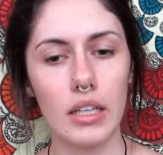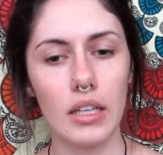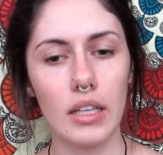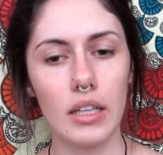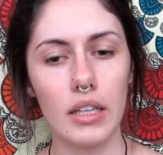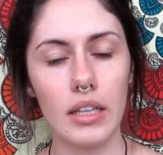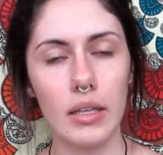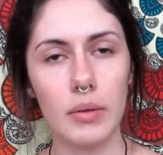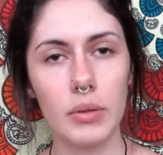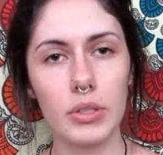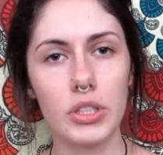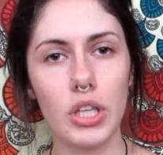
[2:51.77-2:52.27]

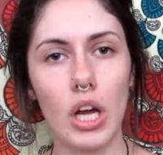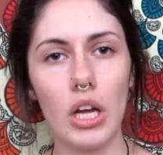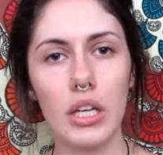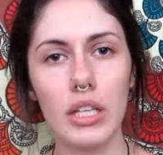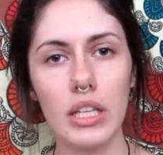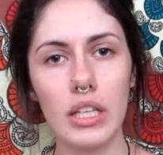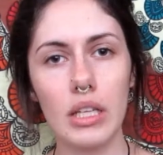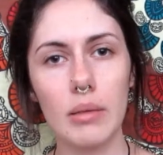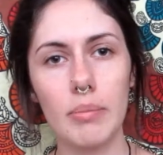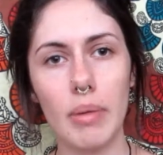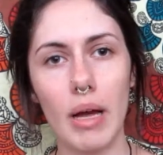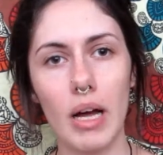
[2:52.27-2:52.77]
they were
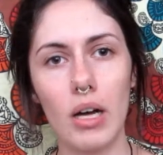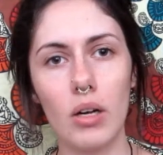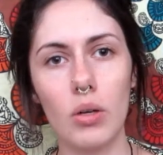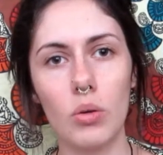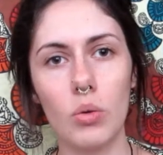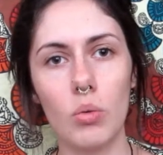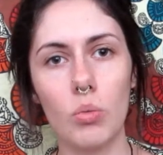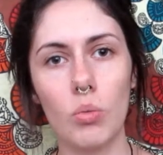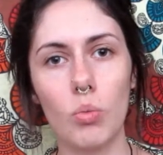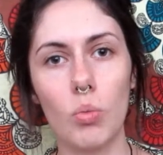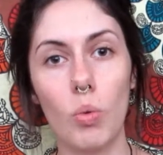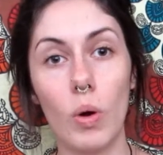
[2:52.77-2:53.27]
talking
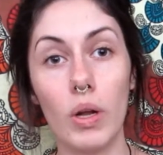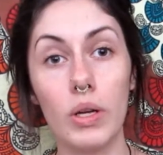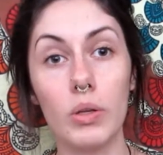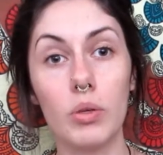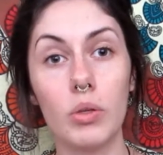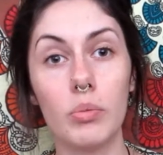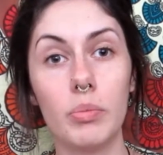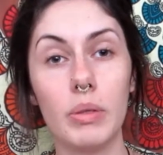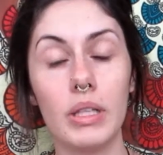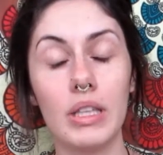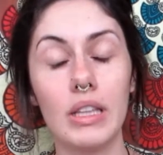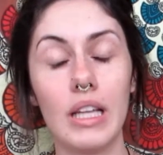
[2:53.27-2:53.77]
about what it
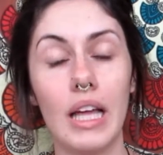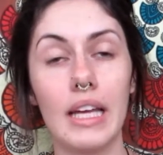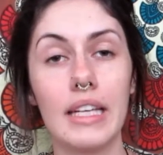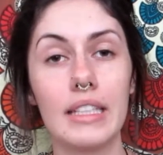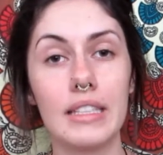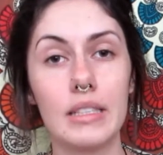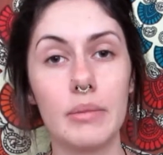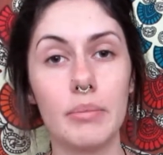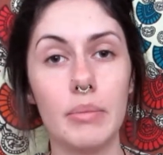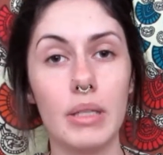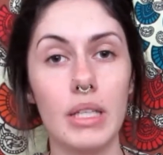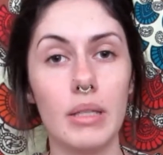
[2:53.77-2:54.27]
would be like
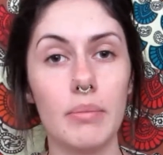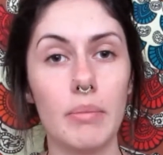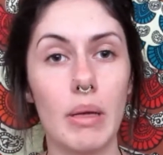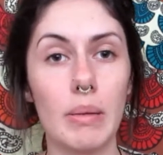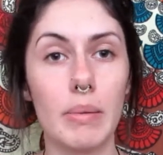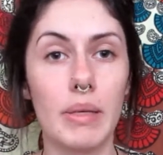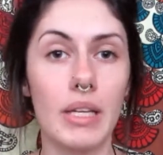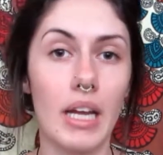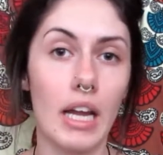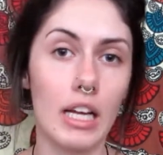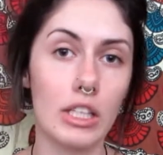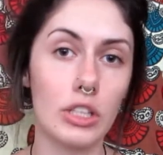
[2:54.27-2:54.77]
to meet
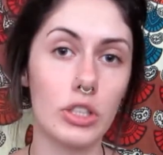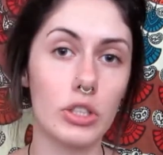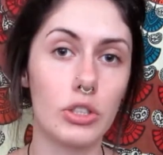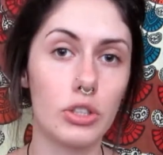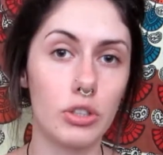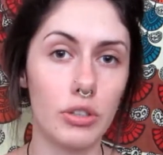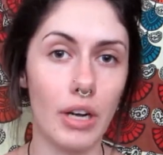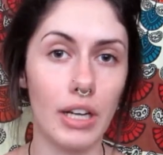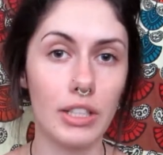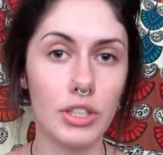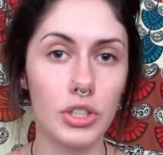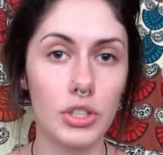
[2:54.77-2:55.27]
maybe an
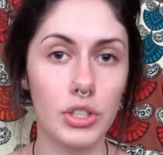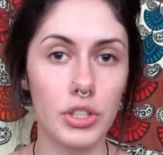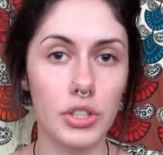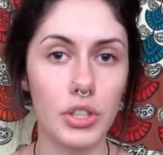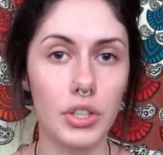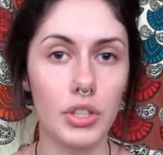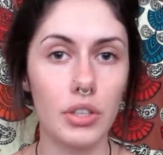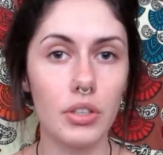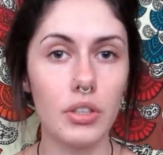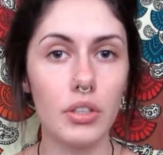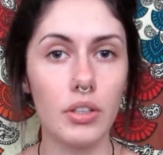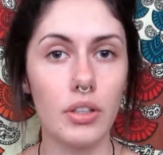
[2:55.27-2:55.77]

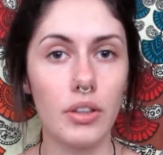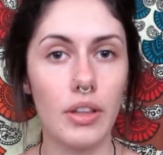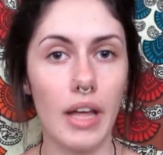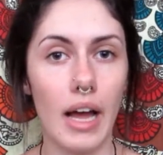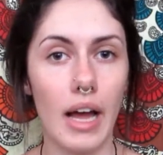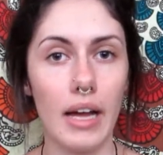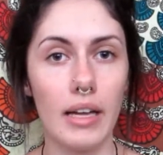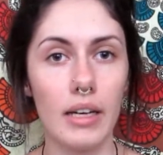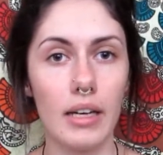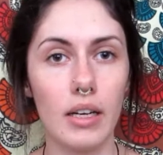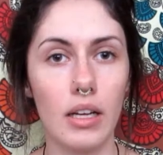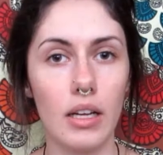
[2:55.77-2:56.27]
extraterrestrial
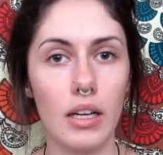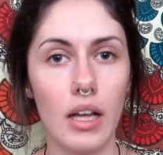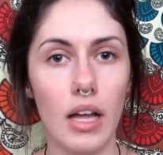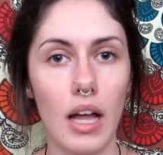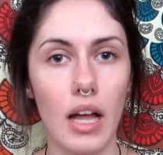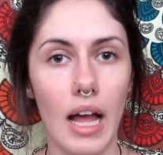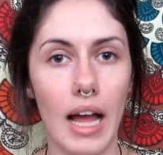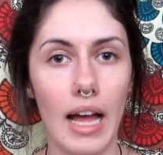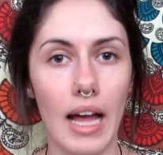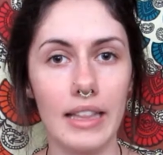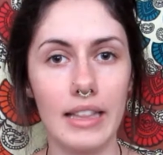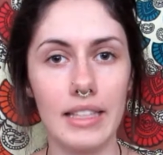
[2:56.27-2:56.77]
that
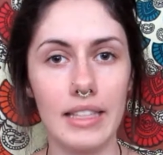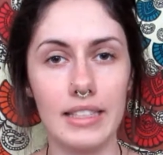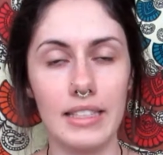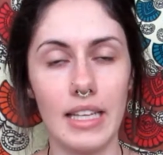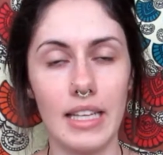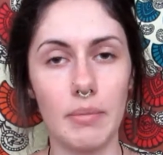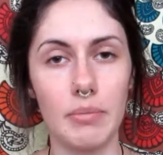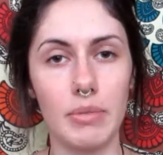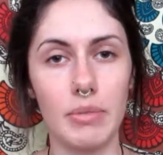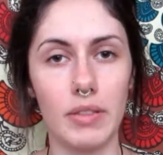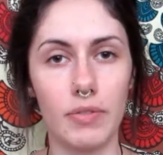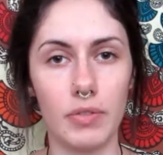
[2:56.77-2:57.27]
had the
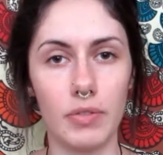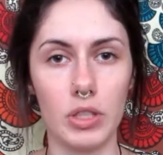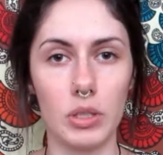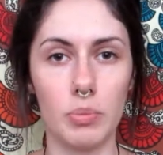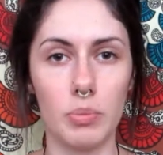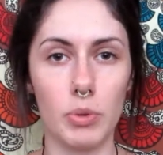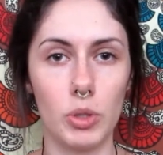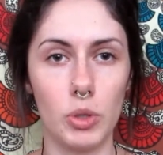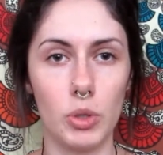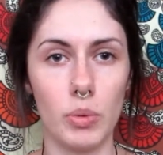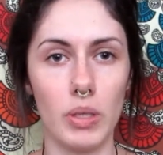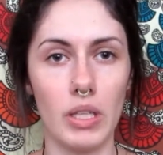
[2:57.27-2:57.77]
same difference
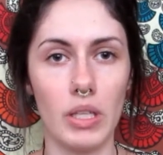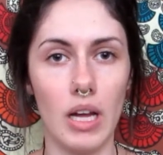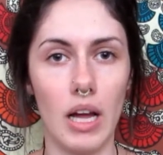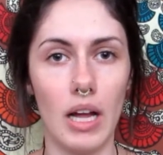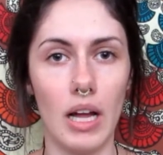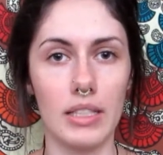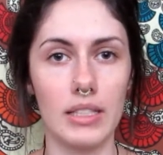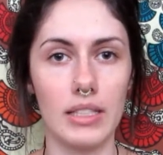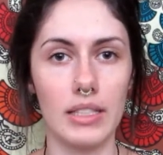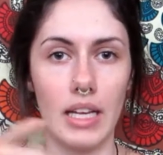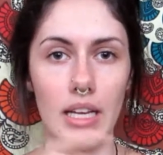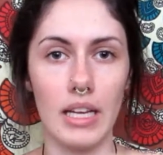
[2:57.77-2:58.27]
between
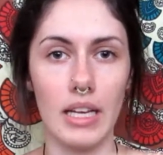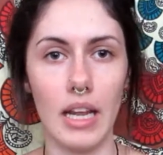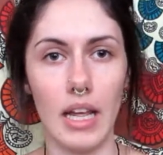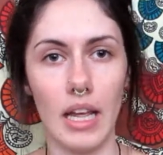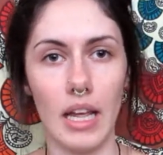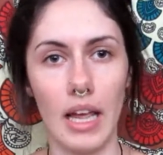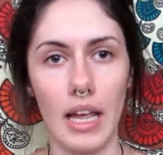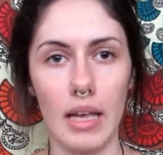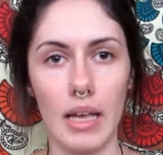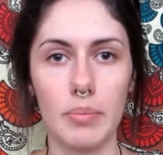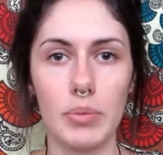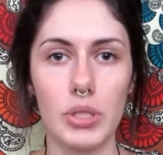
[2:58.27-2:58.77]
us and
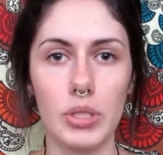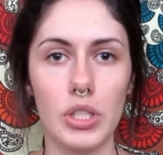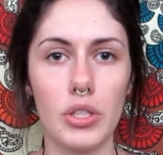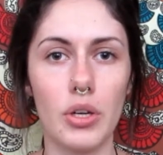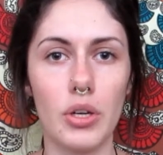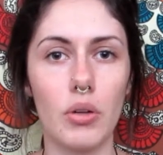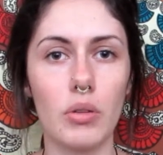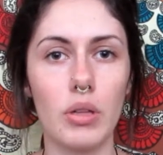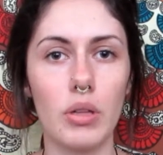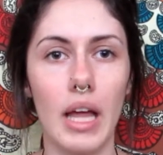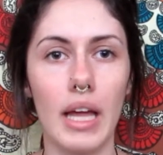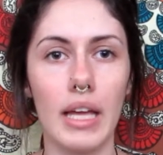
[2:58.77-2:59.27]
apes, you
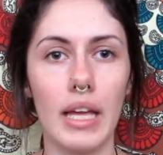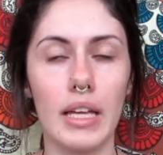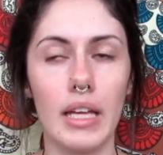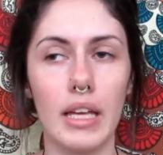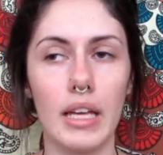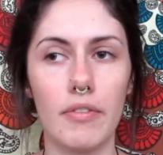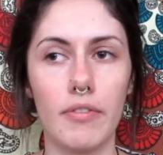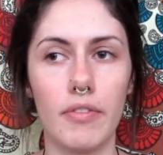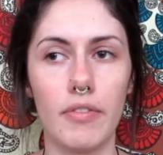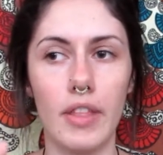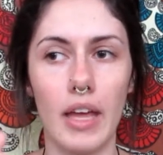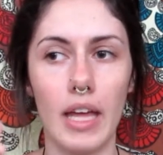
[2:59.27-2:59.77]
know, like
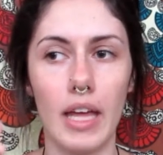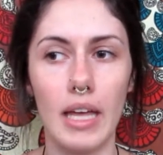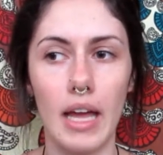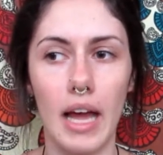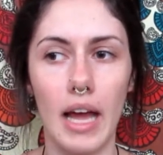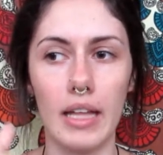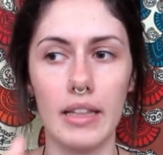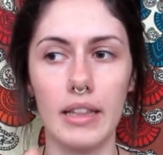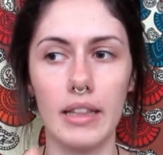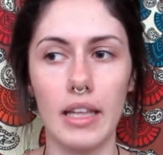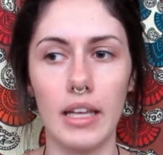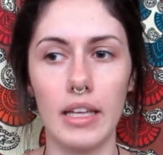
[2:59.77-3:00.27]
if they
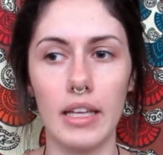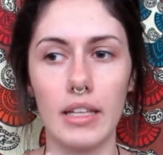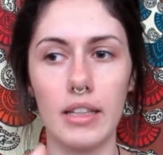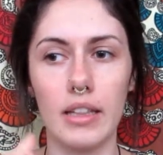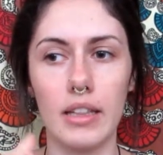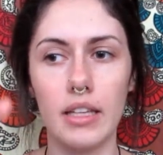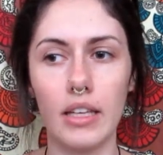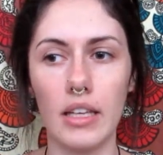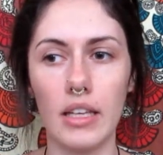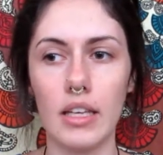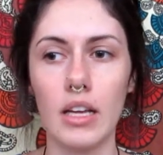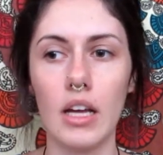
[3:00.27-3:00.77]
had like
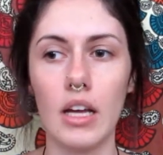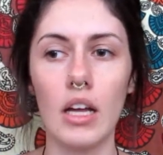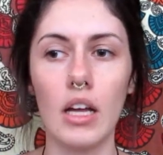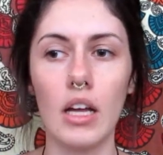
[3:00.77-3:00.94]
the